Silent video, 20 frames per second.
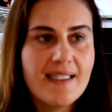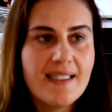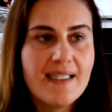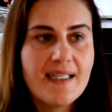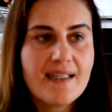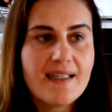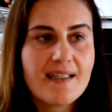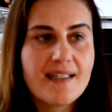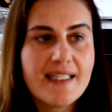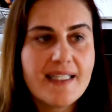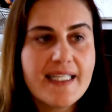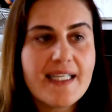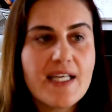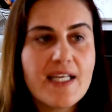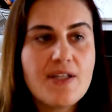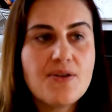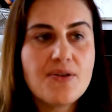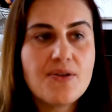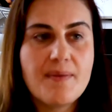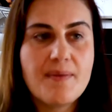Click
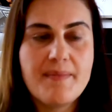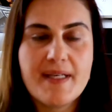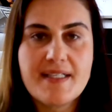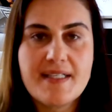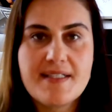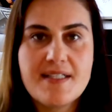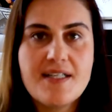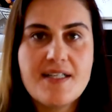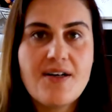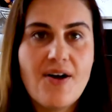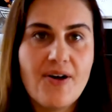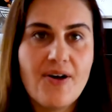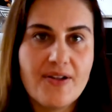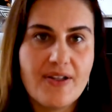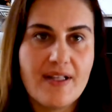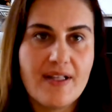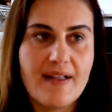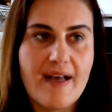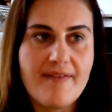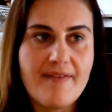into the mixer on the
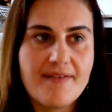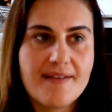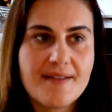left.